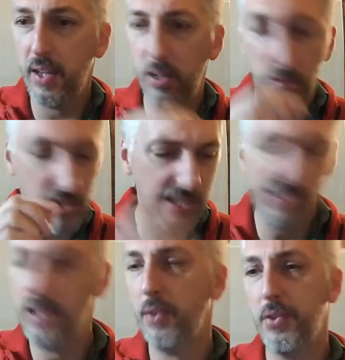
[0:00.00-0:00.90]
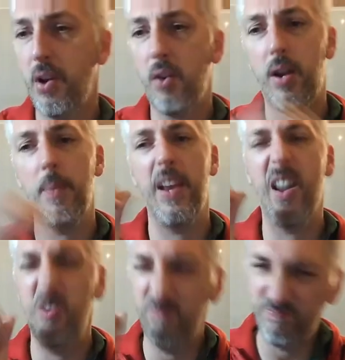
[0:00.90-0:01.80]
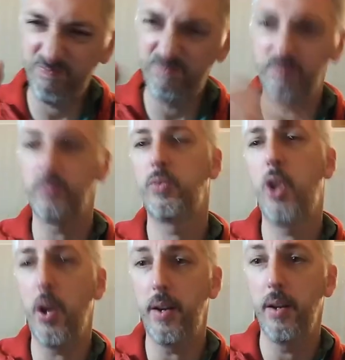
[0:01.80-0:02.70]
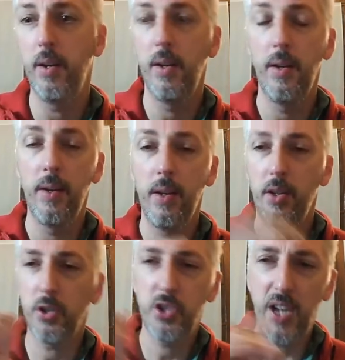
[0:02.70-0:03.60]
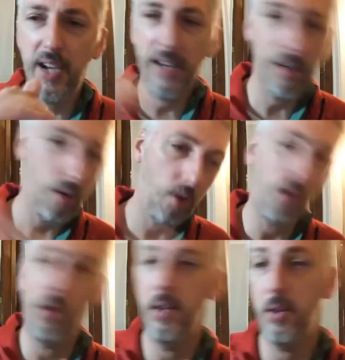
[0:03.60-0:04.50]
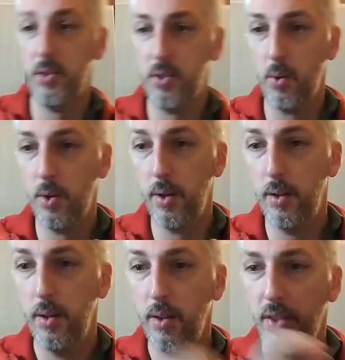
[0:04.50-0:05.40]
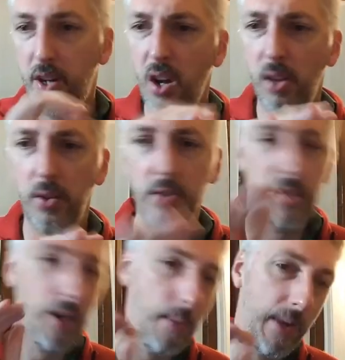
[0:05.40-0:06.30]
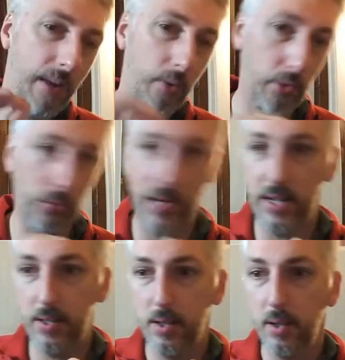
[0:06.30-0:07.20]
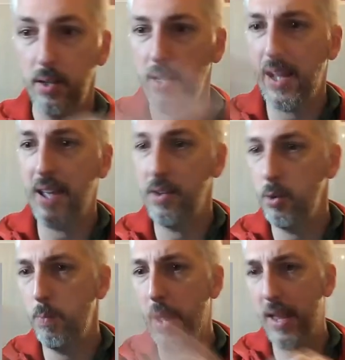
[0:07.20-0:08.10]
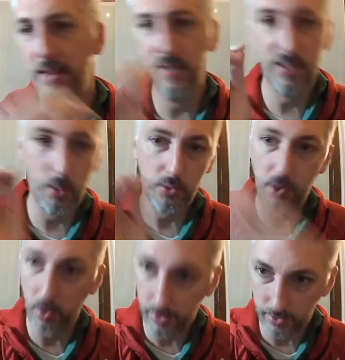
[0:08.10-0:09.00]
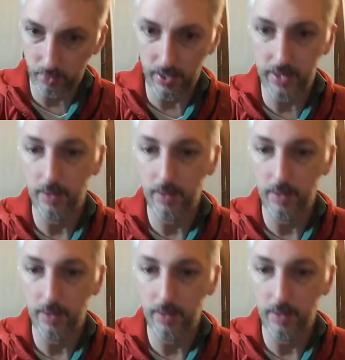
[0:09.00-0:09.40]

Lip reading: Your details are all coming out. Good. Your shading, oh, it looks so good. The colors are coming out great. You got new pens, those are looking great.